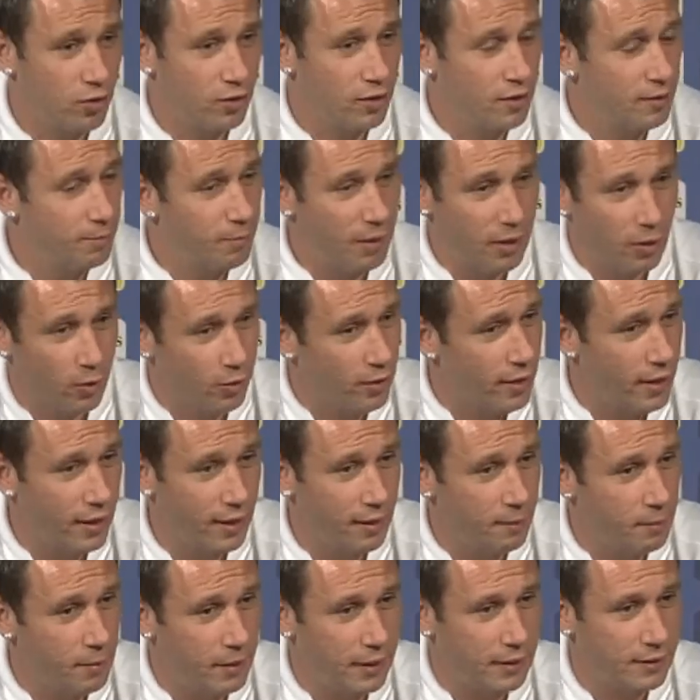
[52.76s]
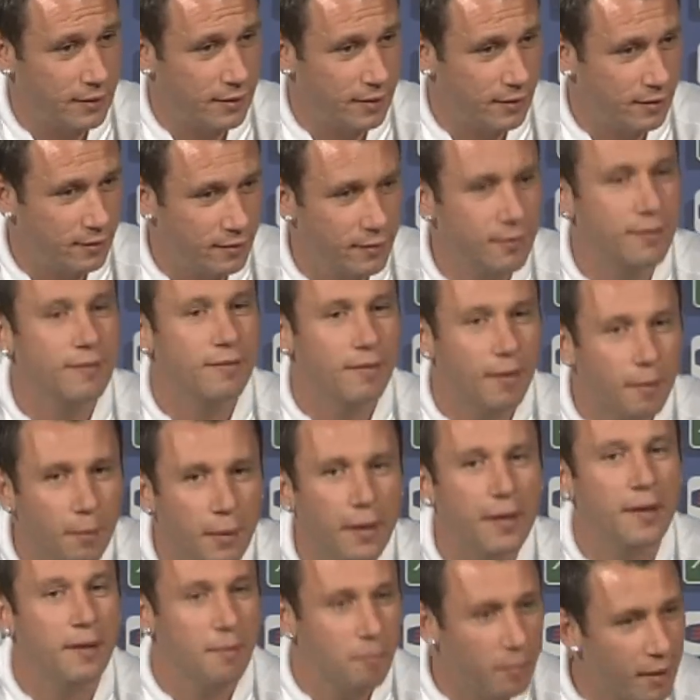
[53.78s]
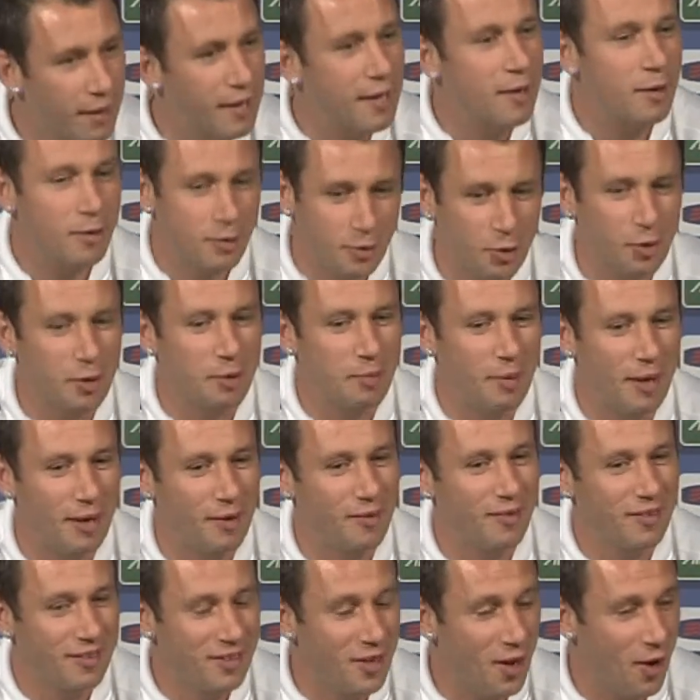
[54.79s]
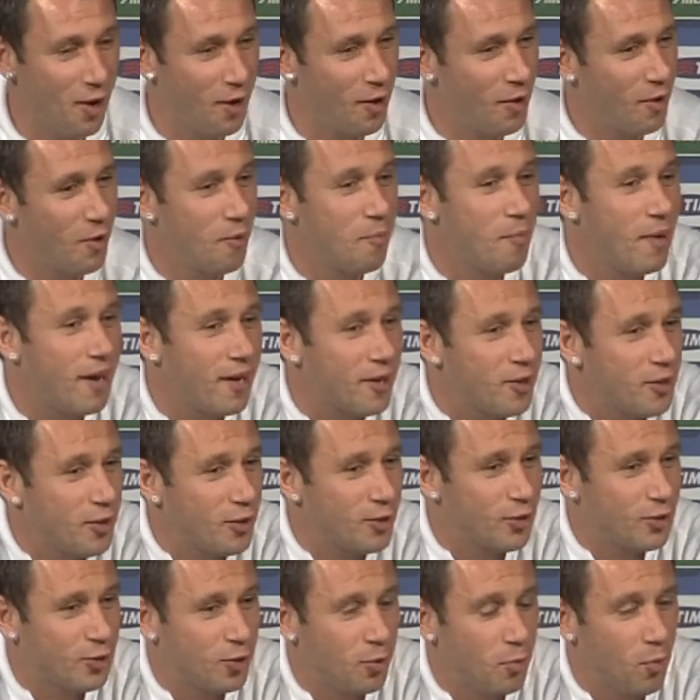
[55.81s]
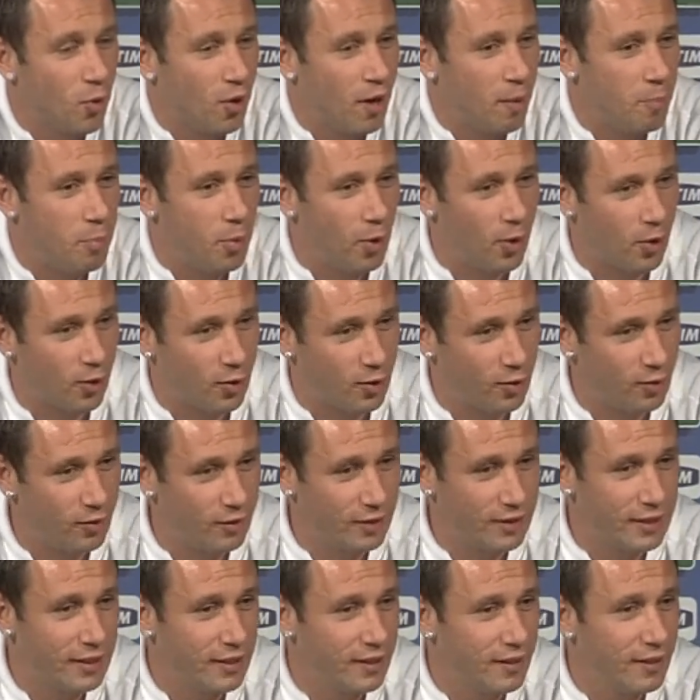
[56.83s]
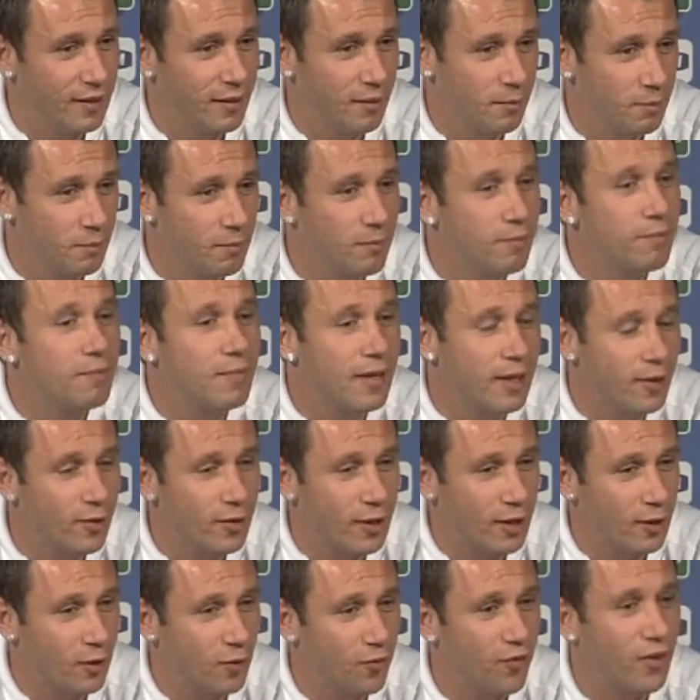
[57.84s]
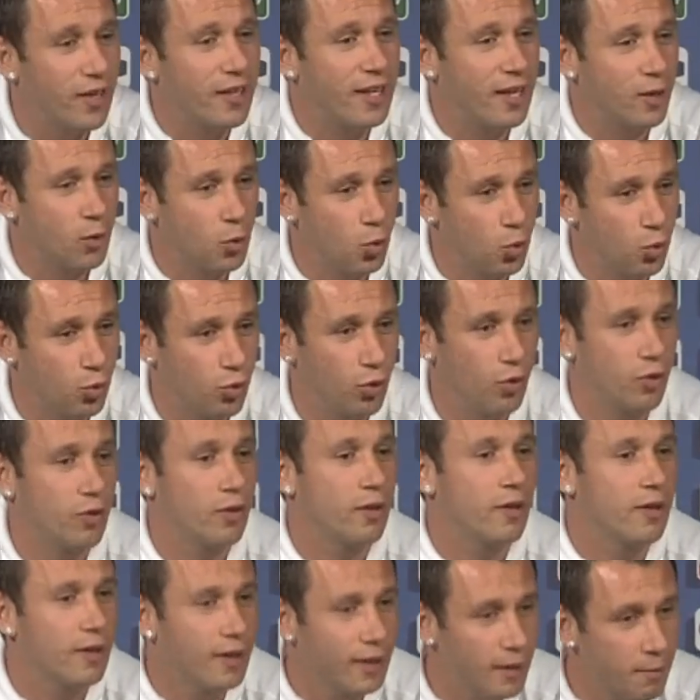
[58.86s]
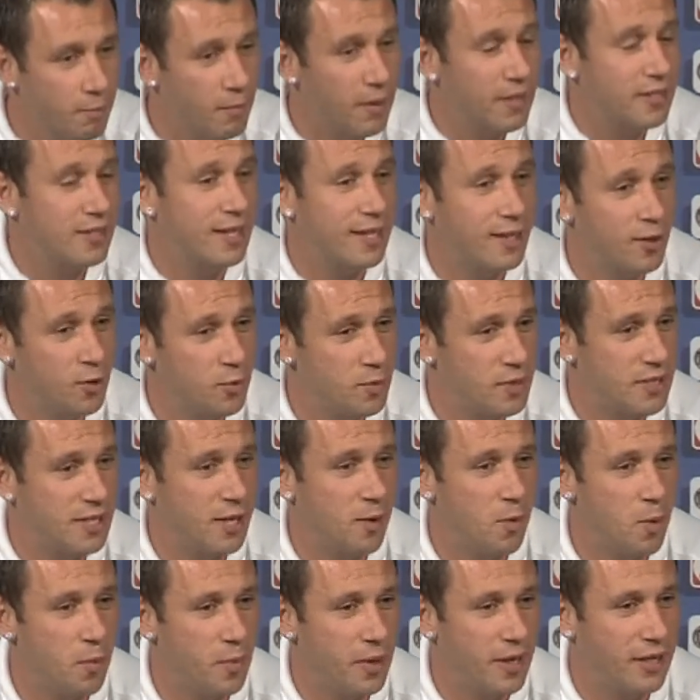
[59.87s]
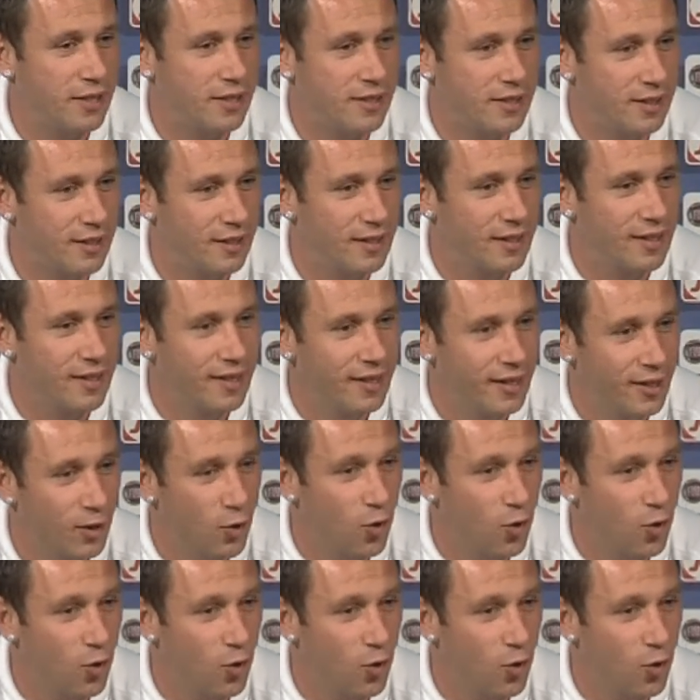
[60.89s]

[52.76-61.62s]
talk about Balotelli, OK, let's talk about Balotelli. I have a great relationship with Mario. They told me, you should be his tutor.